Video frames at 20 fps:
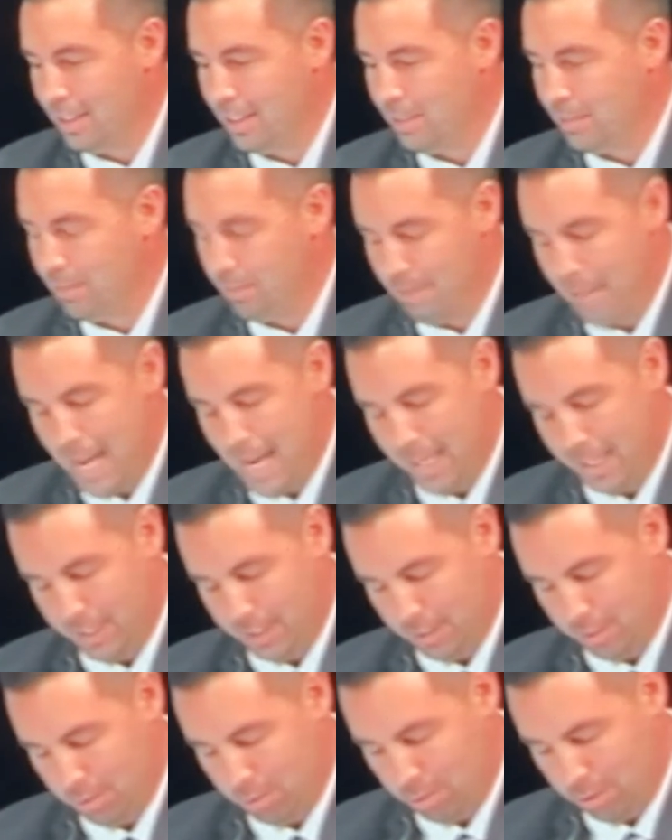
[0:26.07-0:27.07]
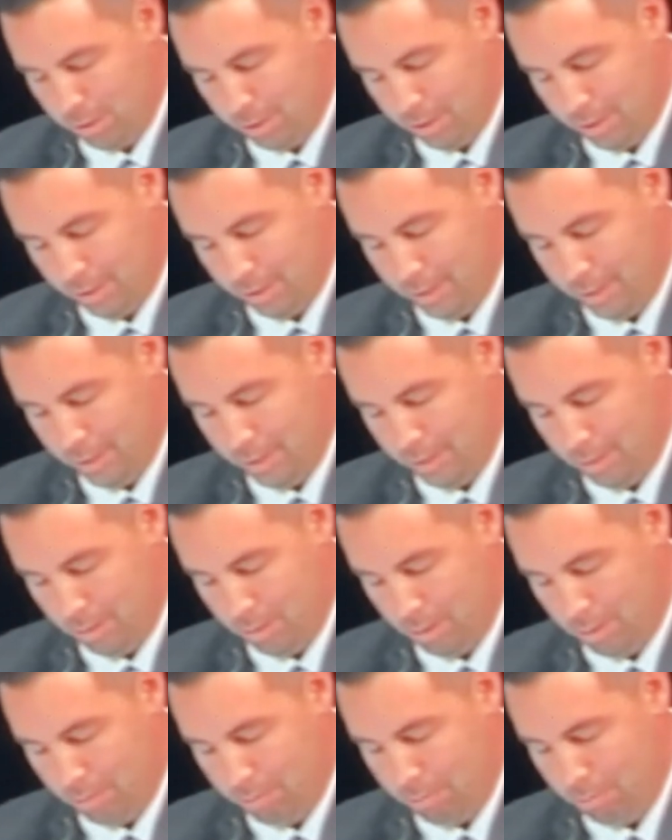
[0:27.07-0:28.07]
actions were
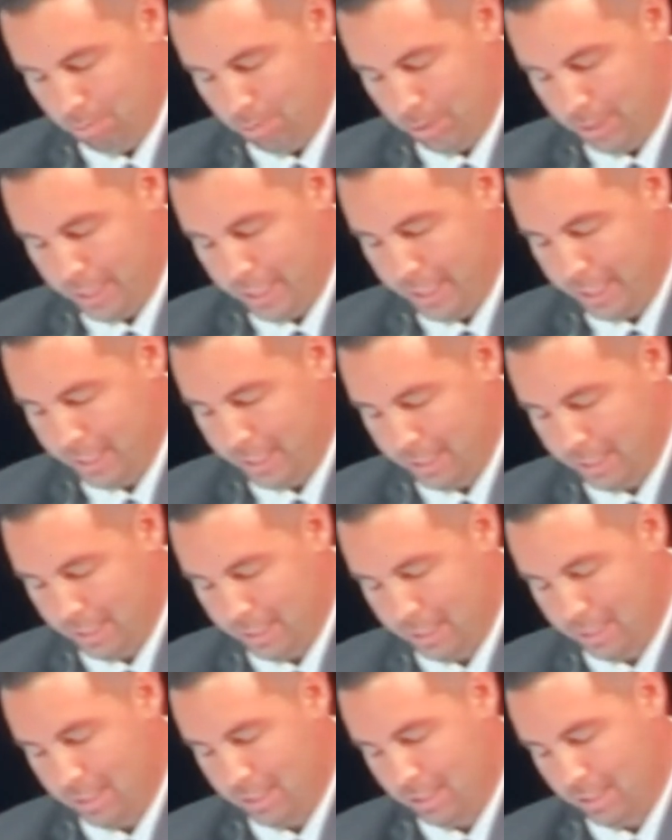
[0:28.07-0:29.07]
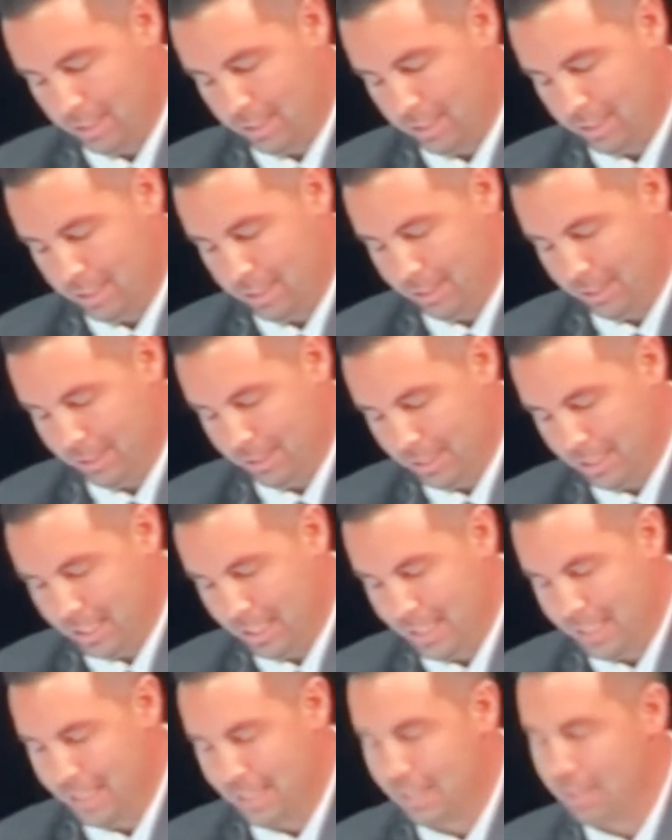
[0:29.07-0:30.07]
taken that I
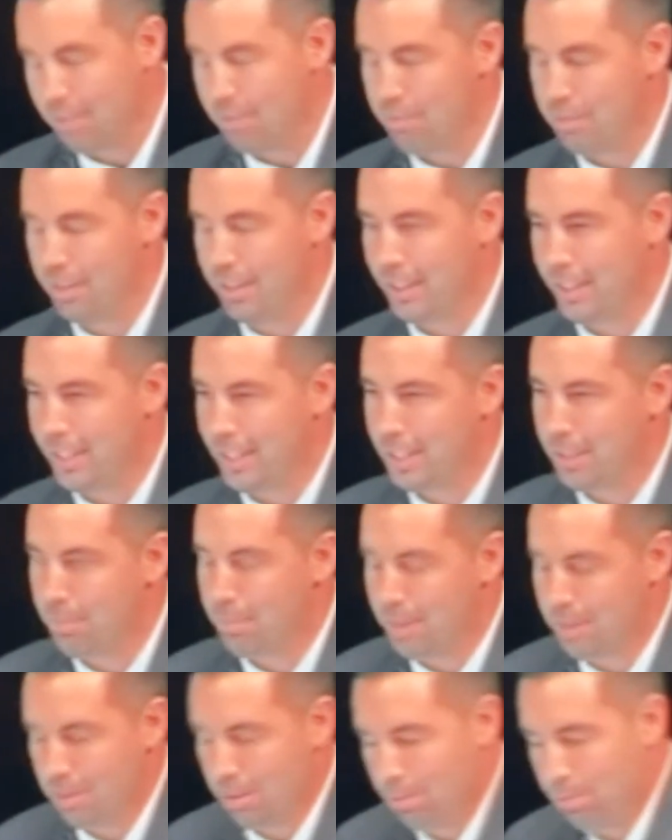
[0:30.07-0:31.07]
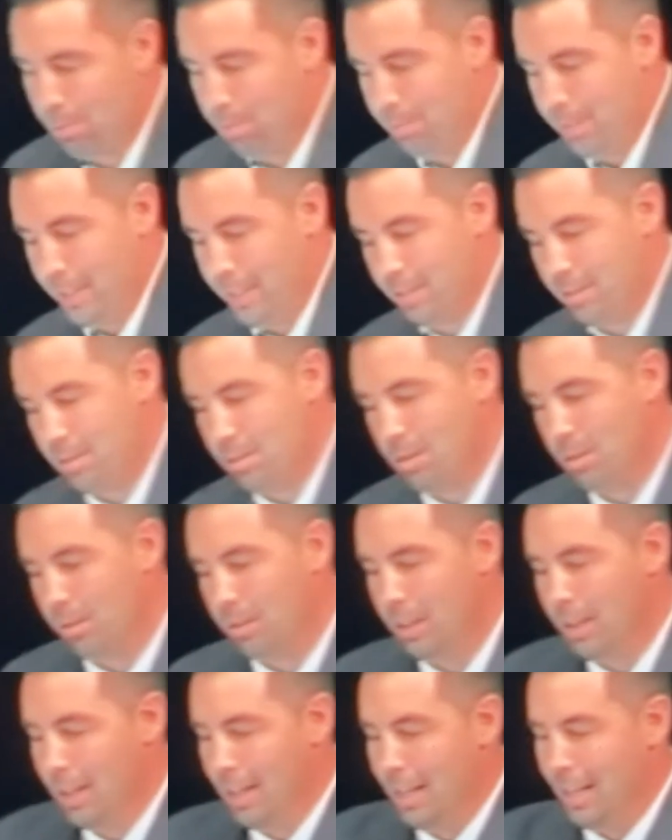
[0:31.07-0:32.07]
didn't feel the need to be so prepared. So
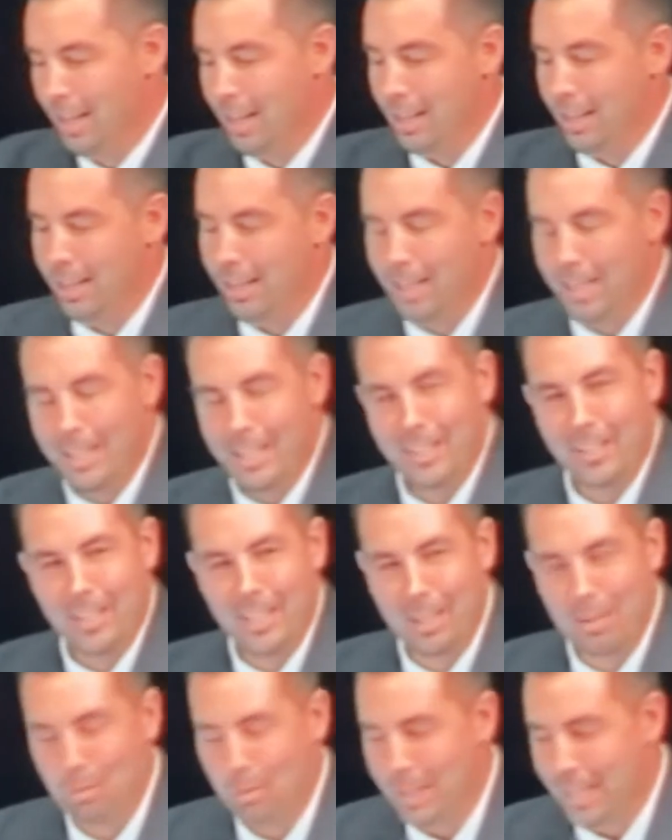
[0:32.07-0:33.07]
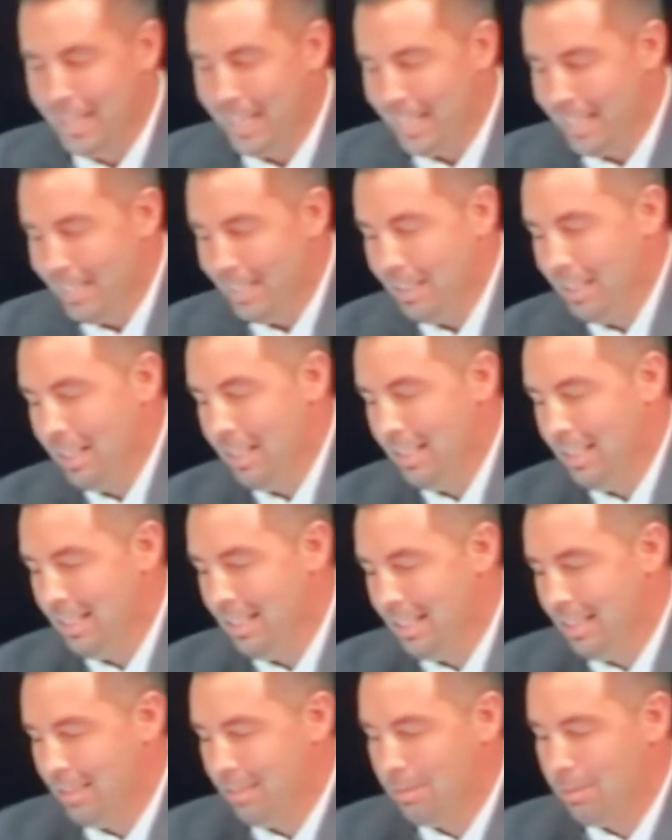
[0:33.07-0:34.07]
here I am winging it.
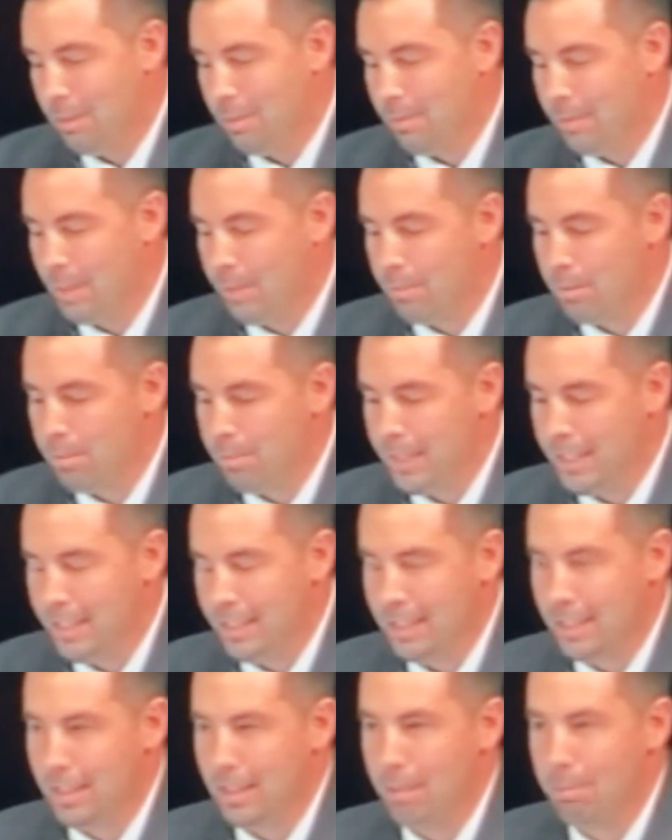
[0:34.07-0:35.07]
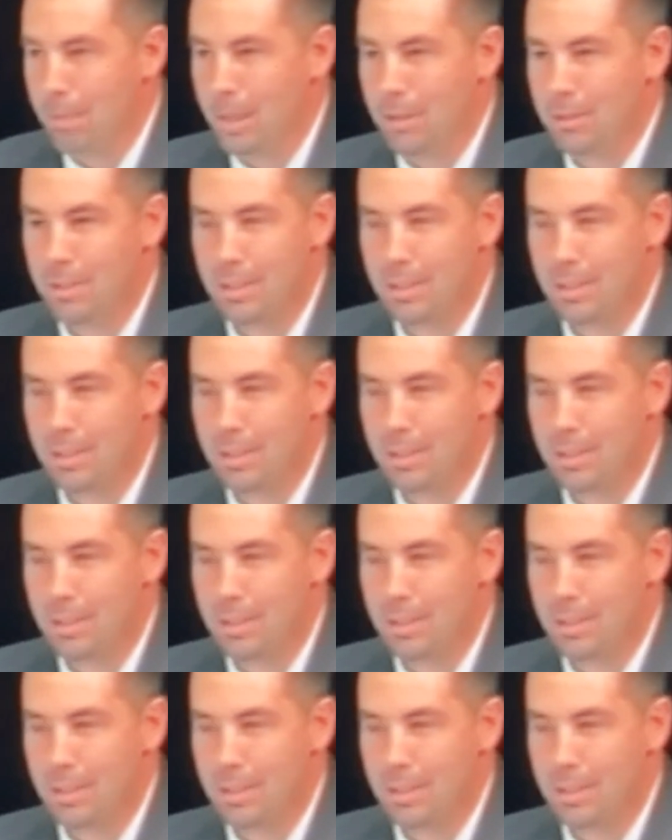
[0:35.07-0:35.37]
I'm speaking about